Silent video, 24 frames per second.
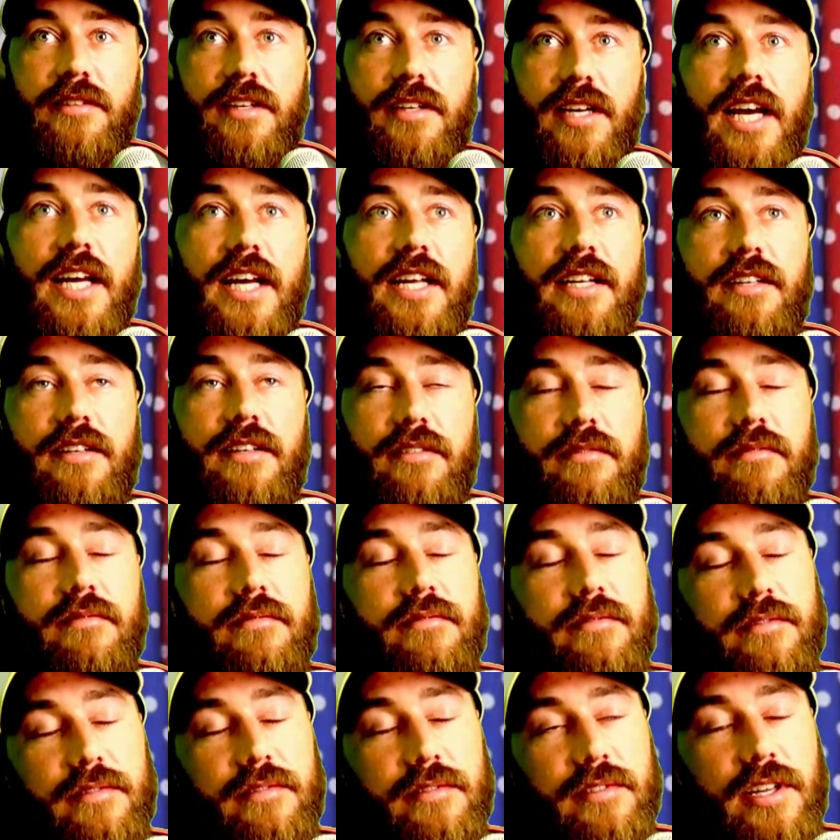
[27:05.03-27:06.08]
And it,
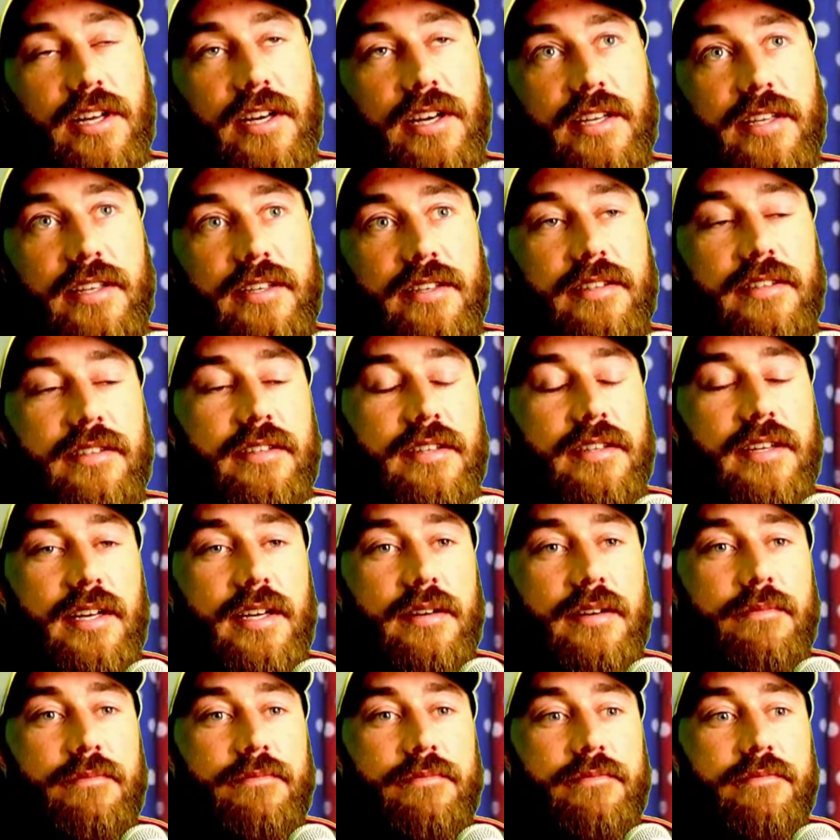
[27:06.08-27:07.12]
like,
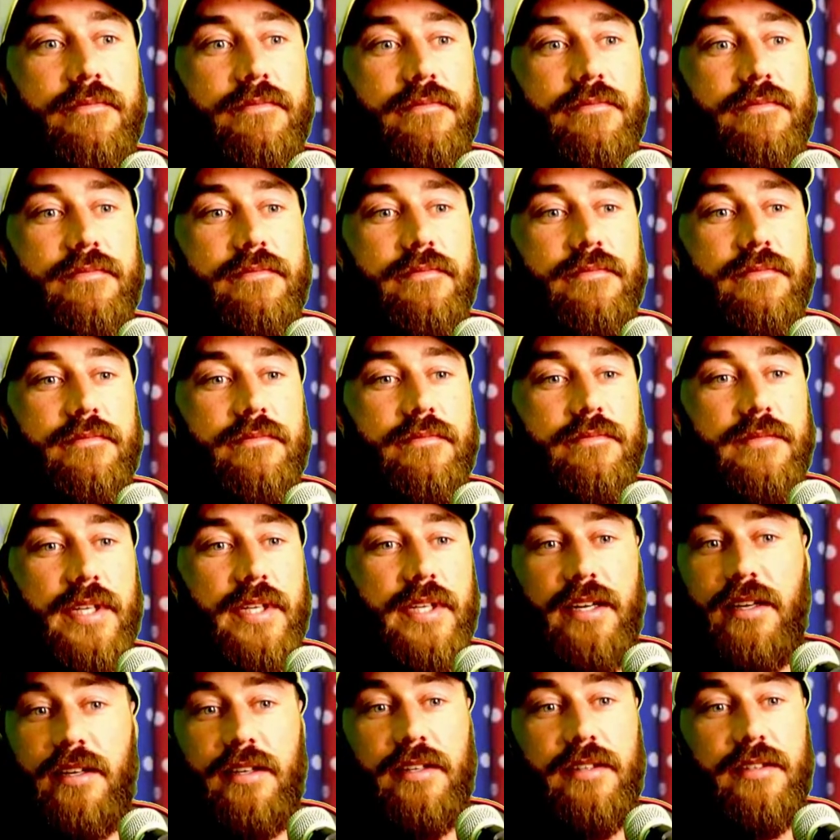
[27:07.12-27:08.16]
yeah.
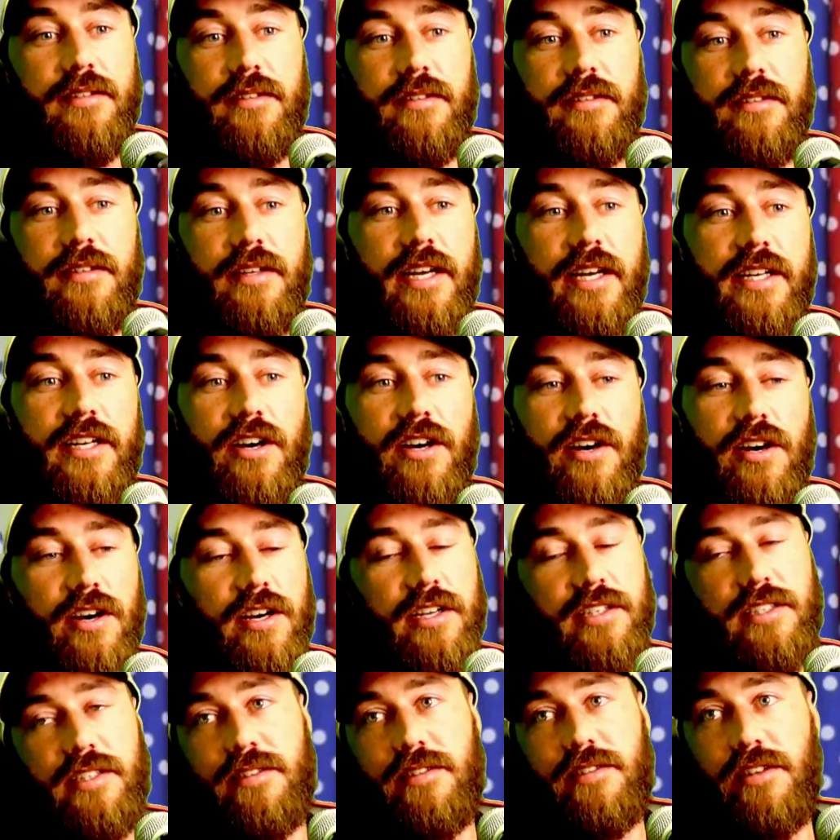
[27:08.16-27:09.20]
And I
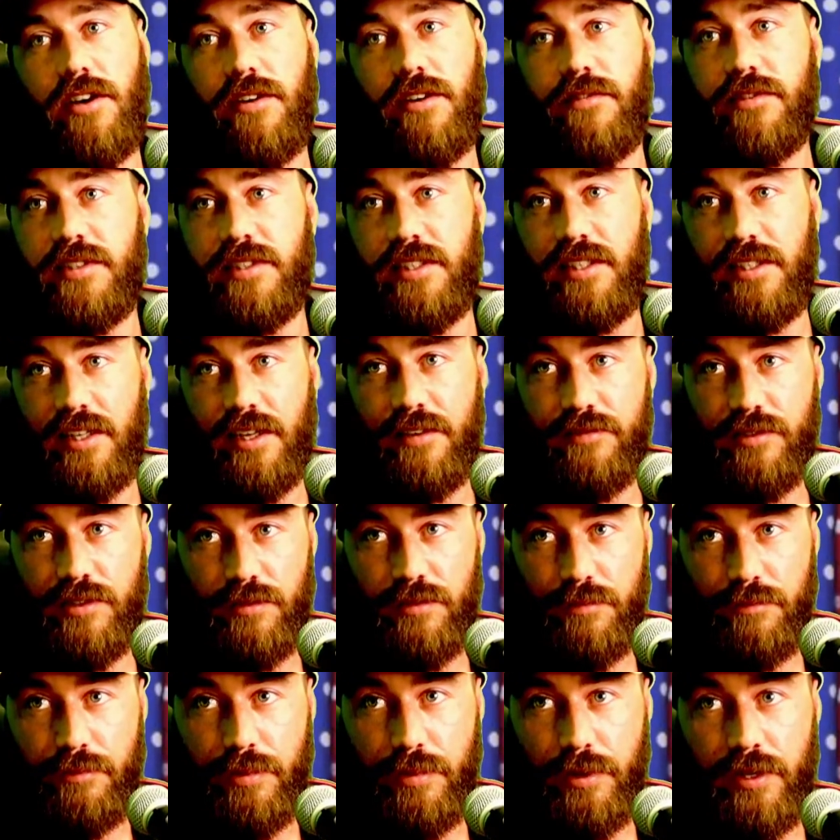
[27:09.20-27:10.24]
just obviously love doing
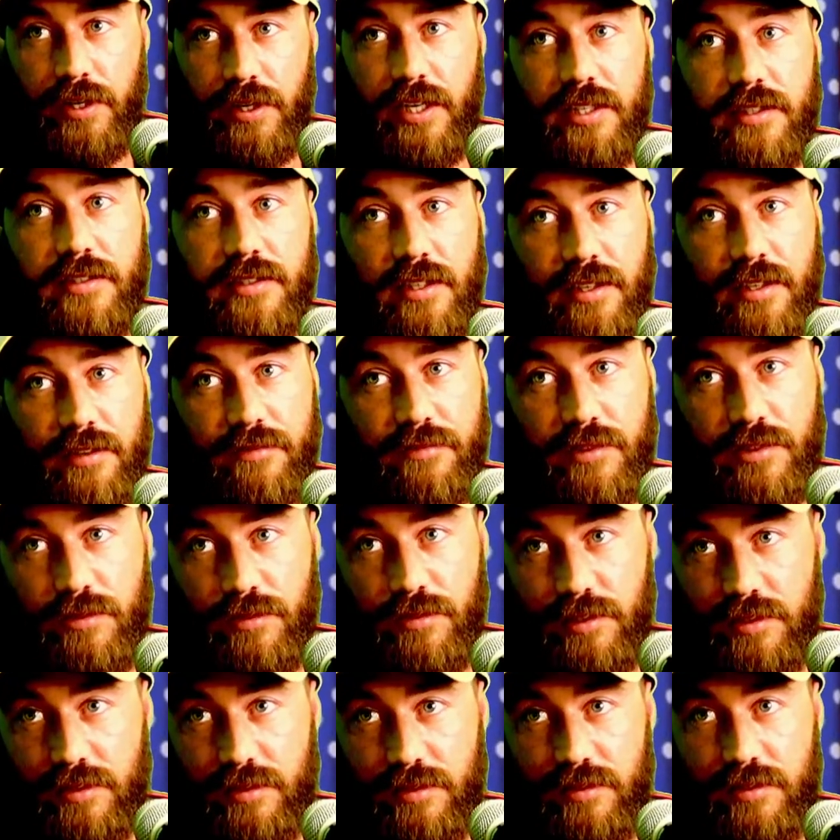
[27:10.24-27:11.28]
burnouts. I love doing
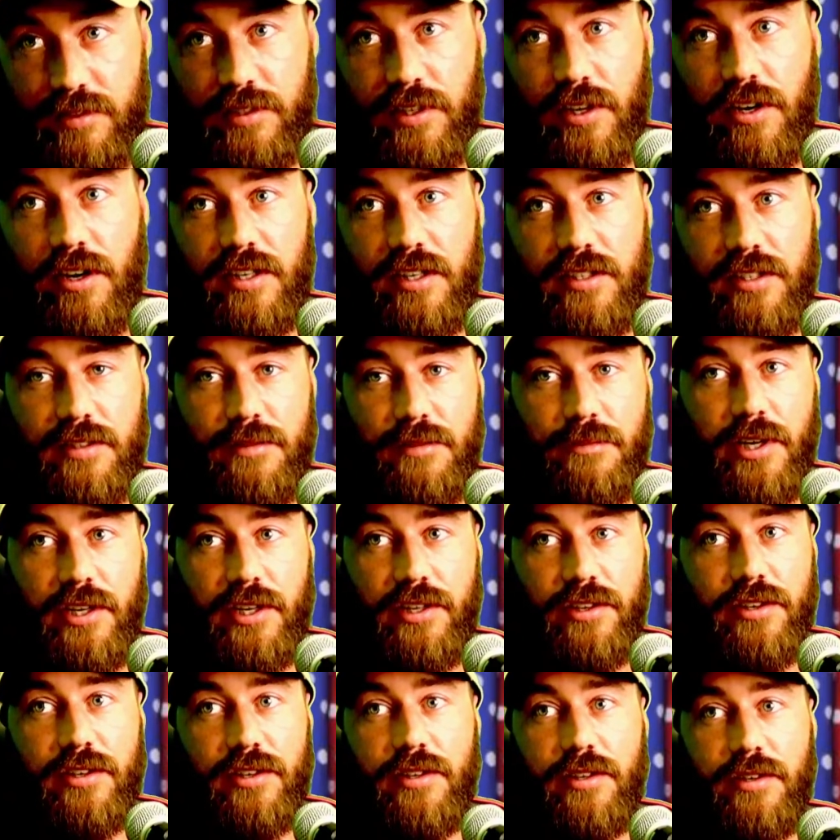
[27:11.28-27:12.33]
tyres in my
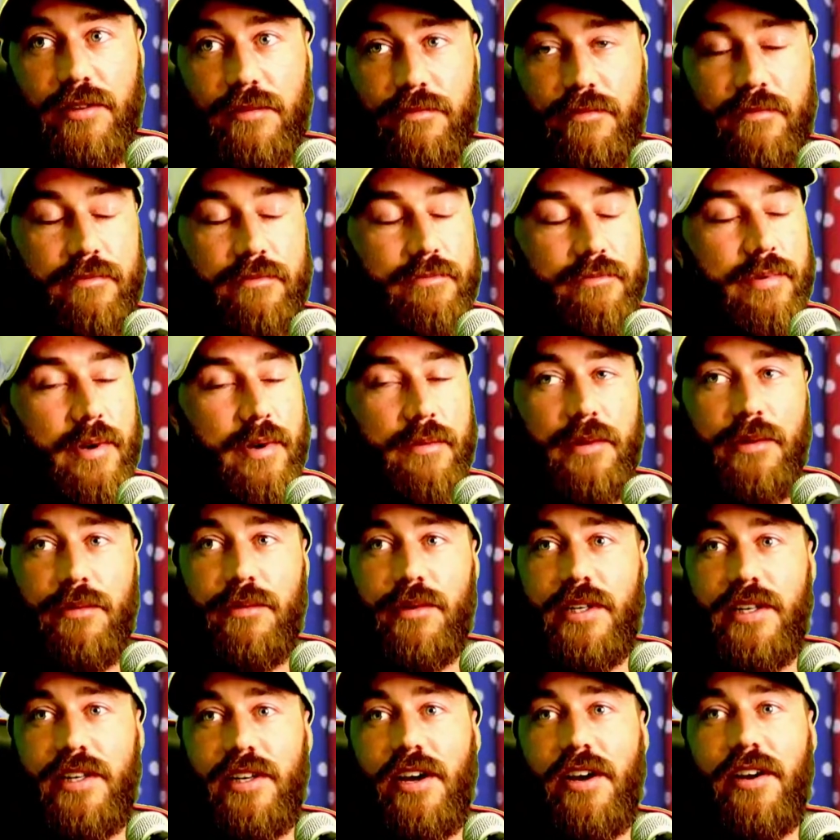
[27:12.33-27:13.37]
ute. Probably would
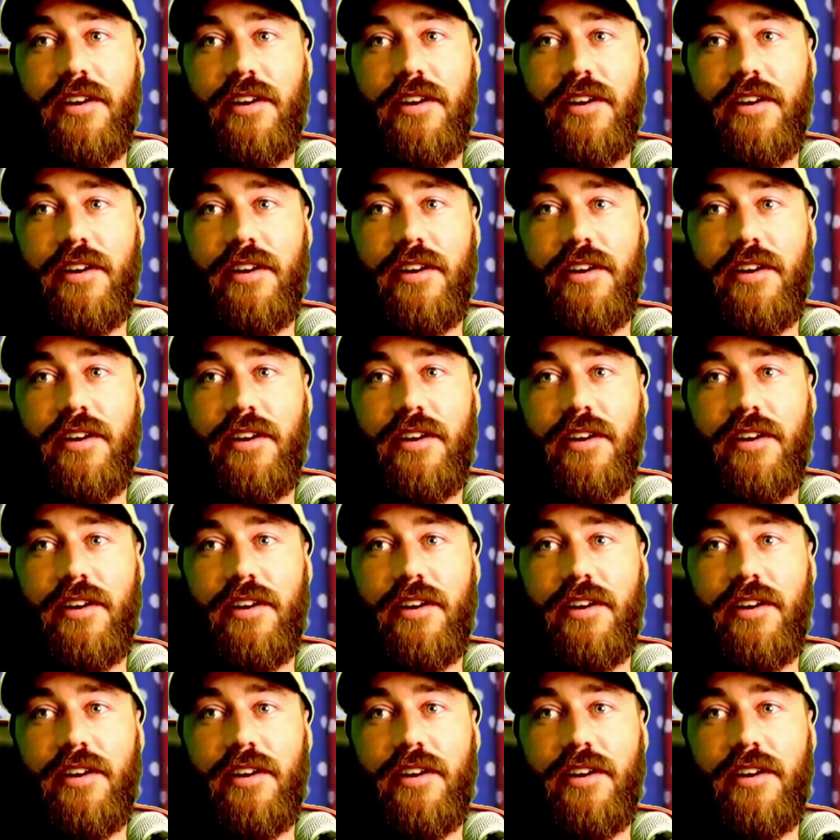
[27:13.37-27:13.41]
have known.